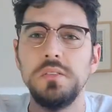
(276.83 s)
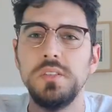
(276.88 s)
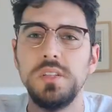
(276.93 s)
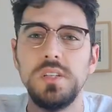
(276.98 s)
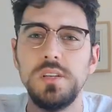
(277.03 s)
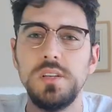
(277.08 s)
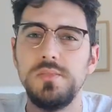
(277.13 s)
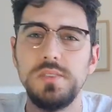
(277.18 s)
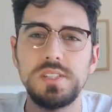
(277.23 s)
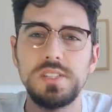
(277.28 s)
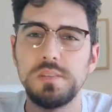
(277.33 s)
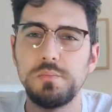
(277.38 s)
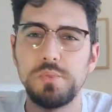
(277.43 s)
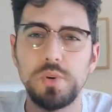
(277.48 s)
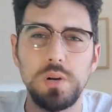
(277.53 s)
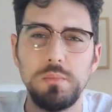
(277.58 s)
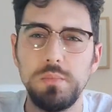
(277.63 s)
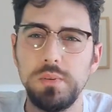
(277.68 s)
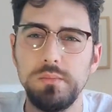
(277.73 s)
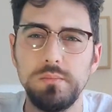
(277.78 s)
If it's a
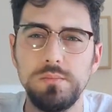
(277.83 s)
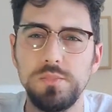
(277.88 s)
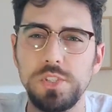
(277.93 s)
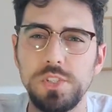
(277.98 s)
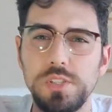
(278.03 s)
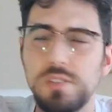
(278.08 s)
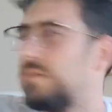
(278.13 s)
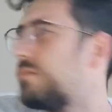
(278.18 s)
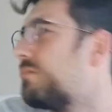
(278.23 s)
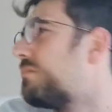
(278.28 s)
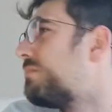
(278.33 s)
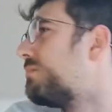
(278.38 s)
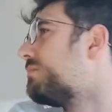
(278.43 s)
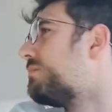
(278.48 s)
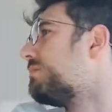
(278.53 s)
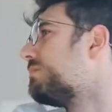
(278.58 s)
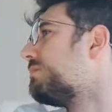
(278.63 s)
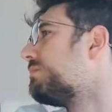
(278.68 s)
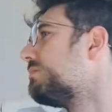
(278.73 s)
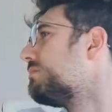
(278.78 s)
problem, just
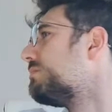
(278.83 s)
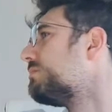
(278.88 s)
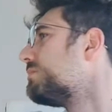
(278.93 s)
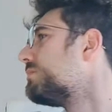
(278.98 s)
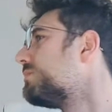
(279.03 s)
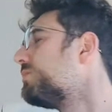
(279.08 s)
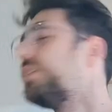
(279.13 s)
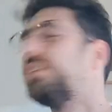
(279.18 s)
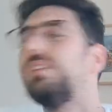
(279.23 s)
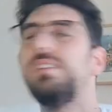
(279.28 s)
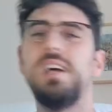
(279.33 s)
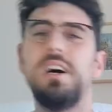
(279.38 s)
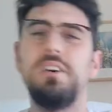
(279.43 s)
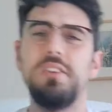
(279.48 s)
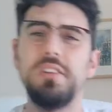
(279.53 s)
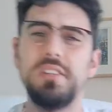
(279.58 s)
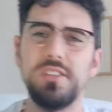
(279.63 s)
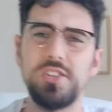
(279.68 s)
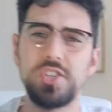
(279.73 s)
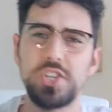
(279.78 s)
write down
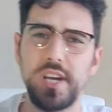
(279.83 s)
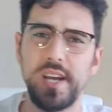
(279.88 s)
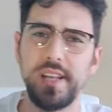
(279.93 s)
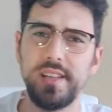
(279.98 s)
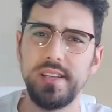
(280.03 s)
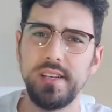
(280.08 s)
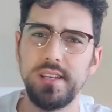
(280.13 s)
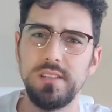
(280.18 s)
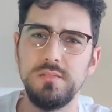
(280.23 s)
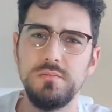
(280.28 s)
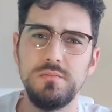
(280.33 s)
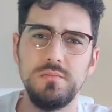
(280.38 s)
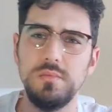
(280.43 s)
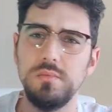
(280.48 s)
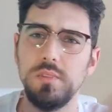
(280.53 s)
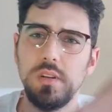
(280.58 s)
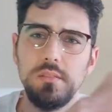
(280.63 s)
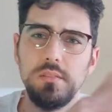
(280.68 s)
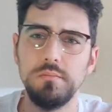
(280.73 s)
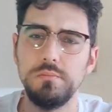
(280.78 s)
in the chat. I'll
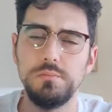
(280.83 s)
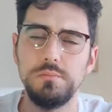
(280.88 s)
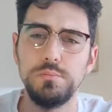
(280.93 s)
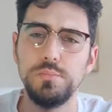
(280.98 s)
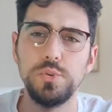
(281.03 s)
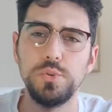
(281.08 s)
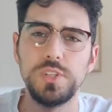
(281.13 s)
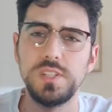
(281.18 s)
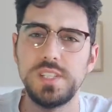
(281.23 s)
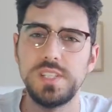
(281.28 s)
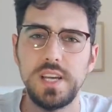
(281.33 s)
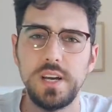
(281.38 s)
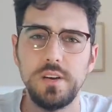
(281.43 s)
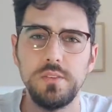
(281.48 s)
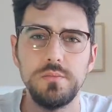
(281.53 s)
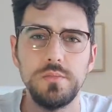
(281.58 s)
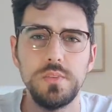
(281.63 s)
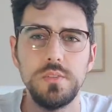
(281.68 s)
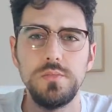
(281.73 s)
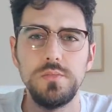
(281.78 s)
put it
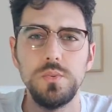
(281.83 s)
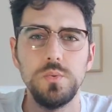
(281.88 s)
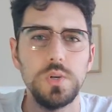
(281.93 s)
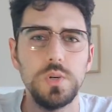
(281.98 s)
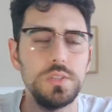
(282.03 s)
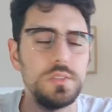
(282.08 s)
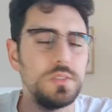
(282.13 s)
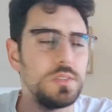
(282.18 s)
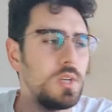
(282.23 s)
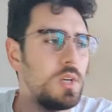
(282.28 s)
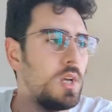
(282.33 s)
down if you want.